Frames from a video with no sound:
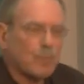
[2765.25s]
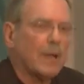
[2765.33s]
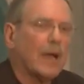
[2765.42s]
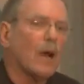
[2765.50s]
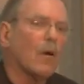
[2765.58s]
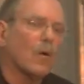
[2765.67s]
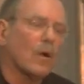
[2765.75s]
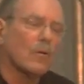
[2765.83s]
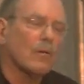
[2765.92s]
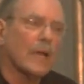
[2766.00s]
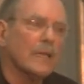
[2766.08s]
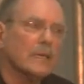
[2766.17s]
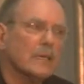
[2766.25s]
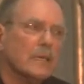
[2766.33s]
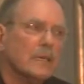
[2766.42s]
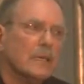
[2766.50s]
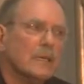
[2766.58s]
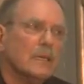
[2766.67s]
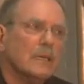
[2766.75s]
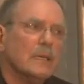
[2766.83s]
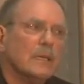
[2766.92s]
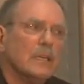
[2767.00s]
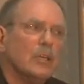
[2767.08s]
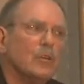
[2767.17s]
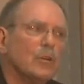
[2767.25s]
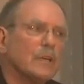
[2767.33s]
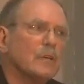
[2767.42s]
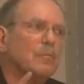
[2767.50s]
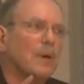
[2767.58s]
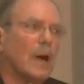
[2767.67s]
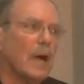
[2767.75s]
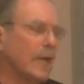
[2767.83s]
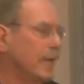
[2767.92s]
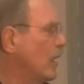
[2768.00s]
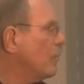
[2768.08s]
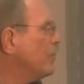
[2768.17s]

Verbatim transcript: Power, right? You can buy a